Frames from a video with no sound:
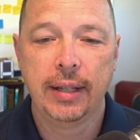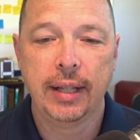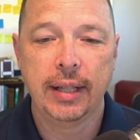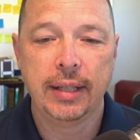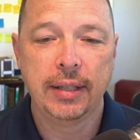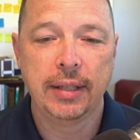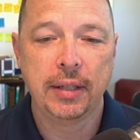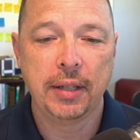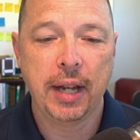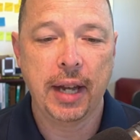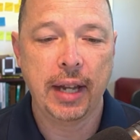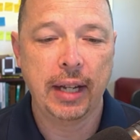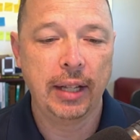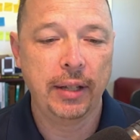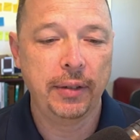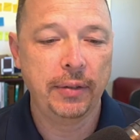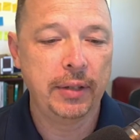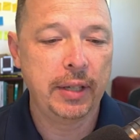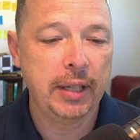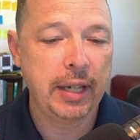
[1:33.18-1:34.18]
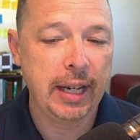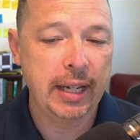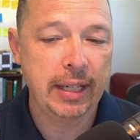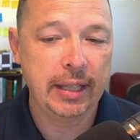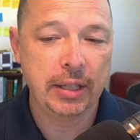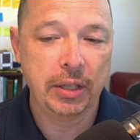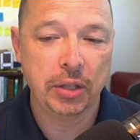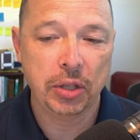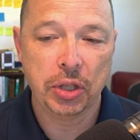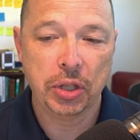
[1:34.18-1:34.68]
That's the title of
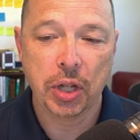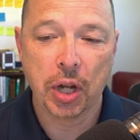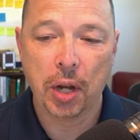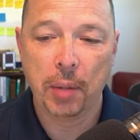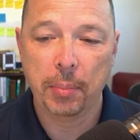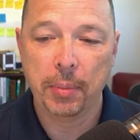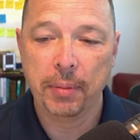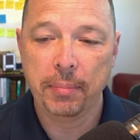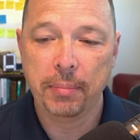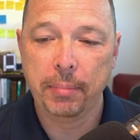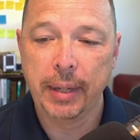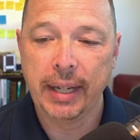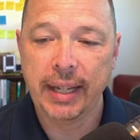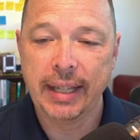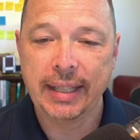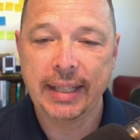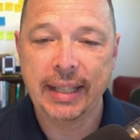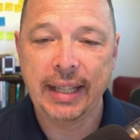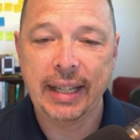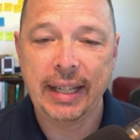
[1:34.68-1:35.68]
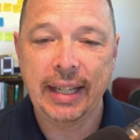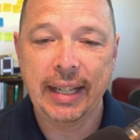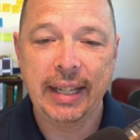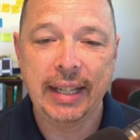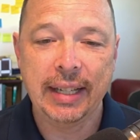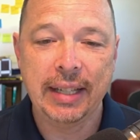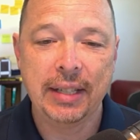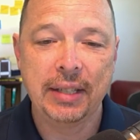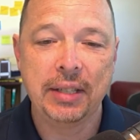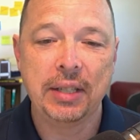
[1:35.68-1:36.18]
today's installment. Busy
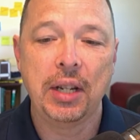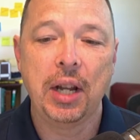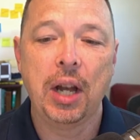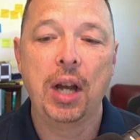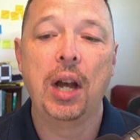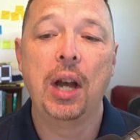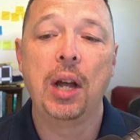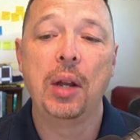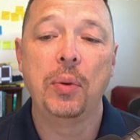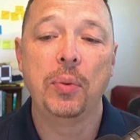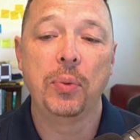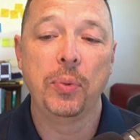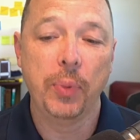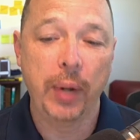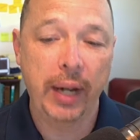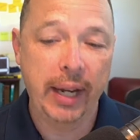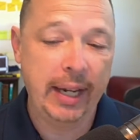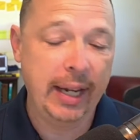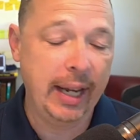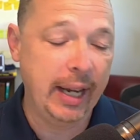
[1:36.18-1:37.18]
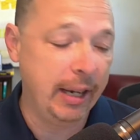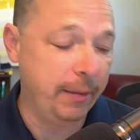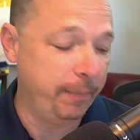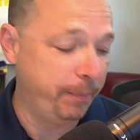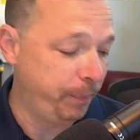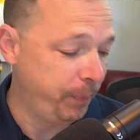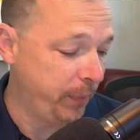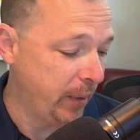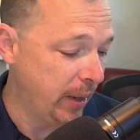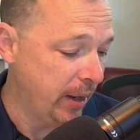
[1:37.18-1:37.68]
is not
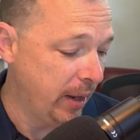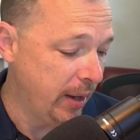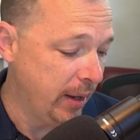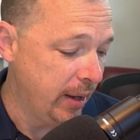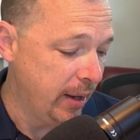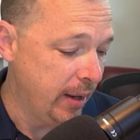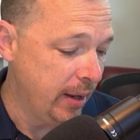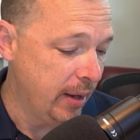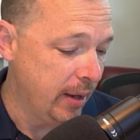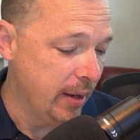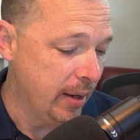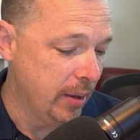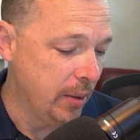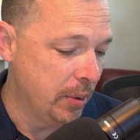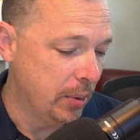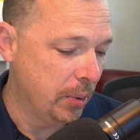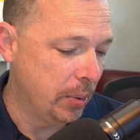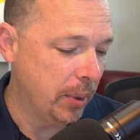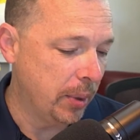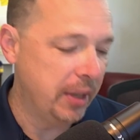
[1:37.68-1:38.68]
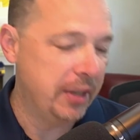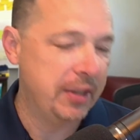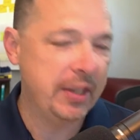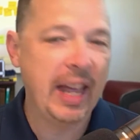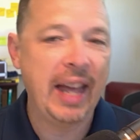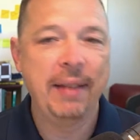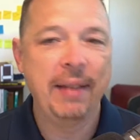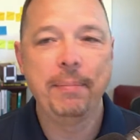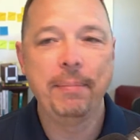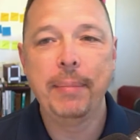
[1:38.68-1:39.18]
winning. Well, what does
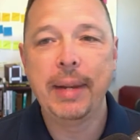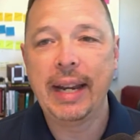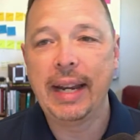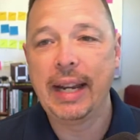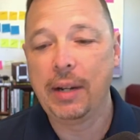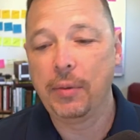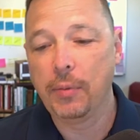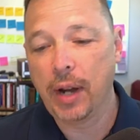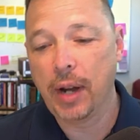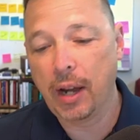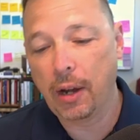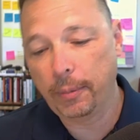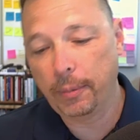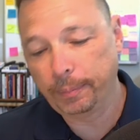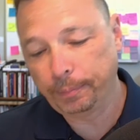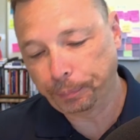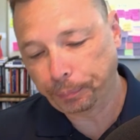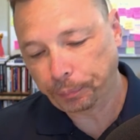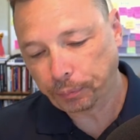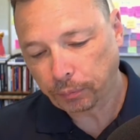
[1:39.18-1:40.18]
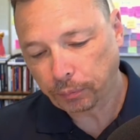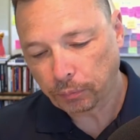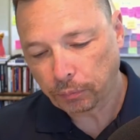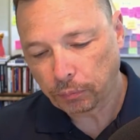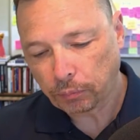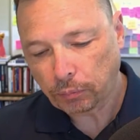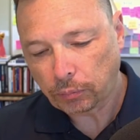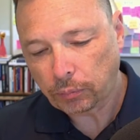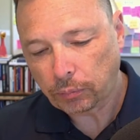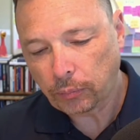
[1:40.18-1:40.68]
that mean? Well,
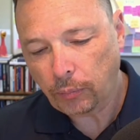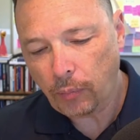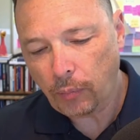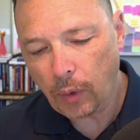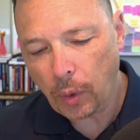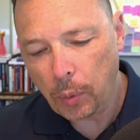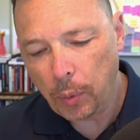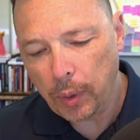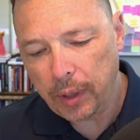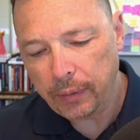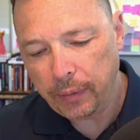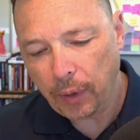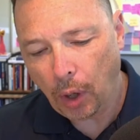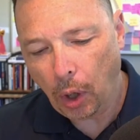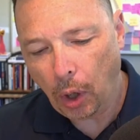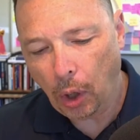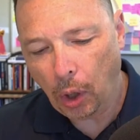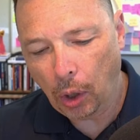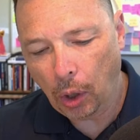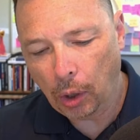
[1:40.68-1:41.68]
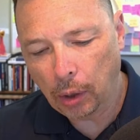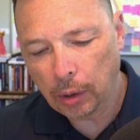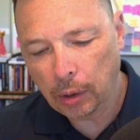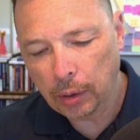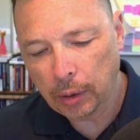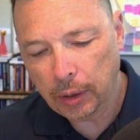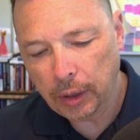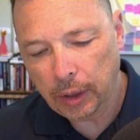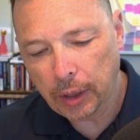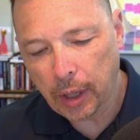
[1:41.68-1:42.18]
we've
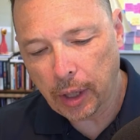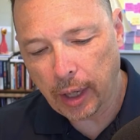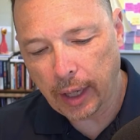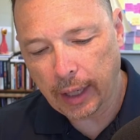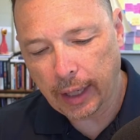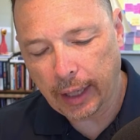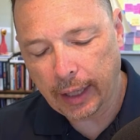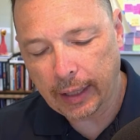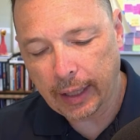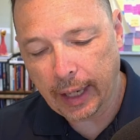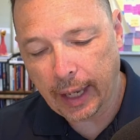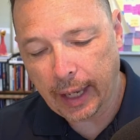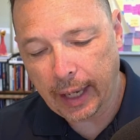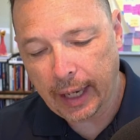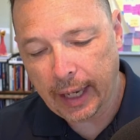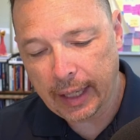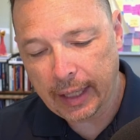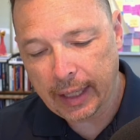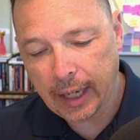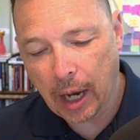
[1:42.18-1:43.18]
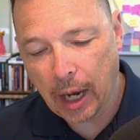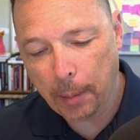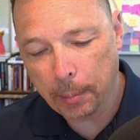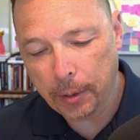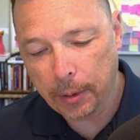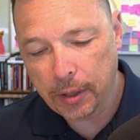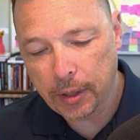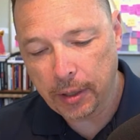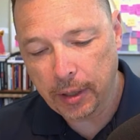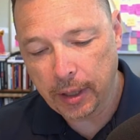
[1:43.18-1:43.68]
all, I had the
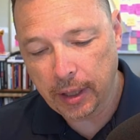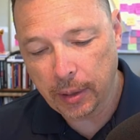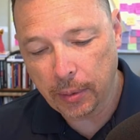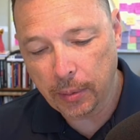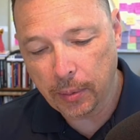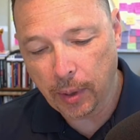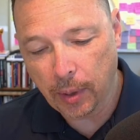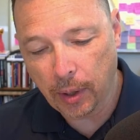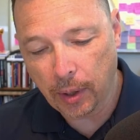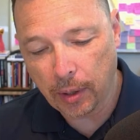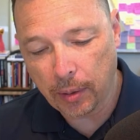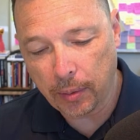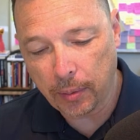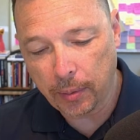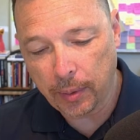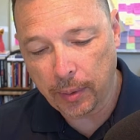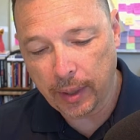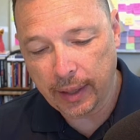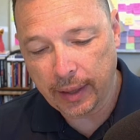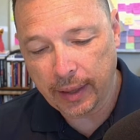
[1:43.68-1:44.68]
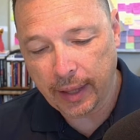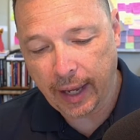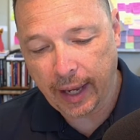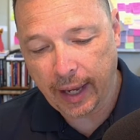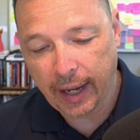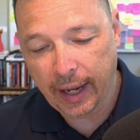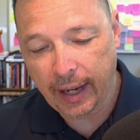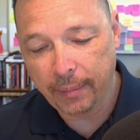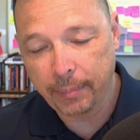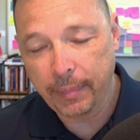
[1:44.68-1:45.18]
opportunity to work with
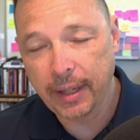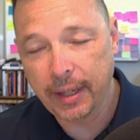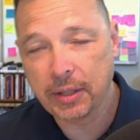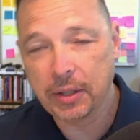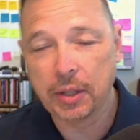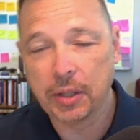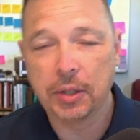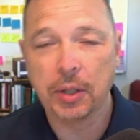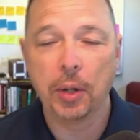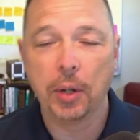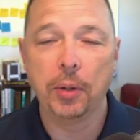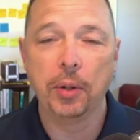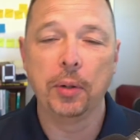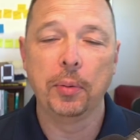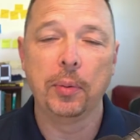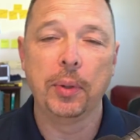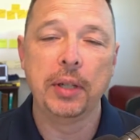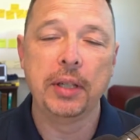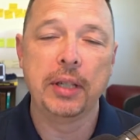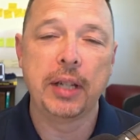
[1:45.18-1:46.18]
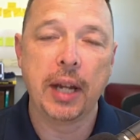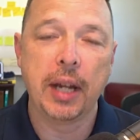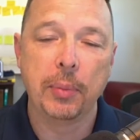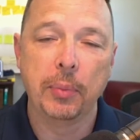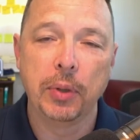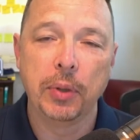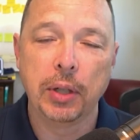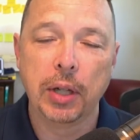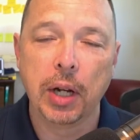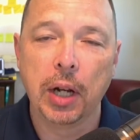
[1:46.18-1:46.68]
a business owner at one
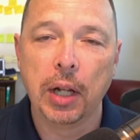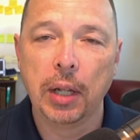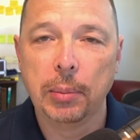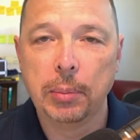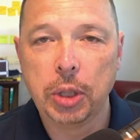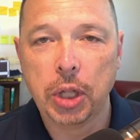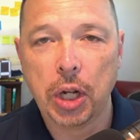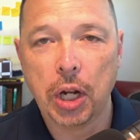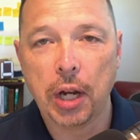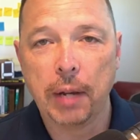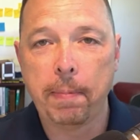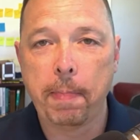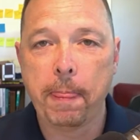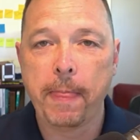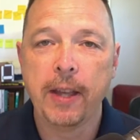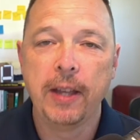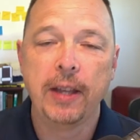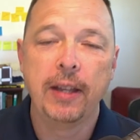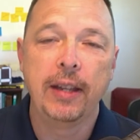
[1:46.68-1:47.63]
time. We'll call him John.